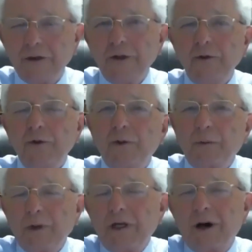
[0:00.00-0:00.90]
new
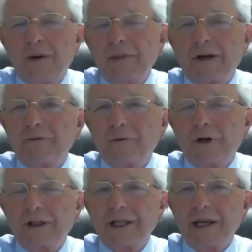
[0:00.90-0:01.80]
what we call
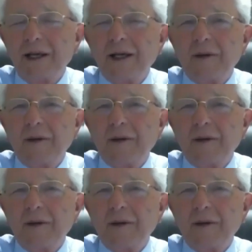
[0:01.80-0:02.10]
metaphorically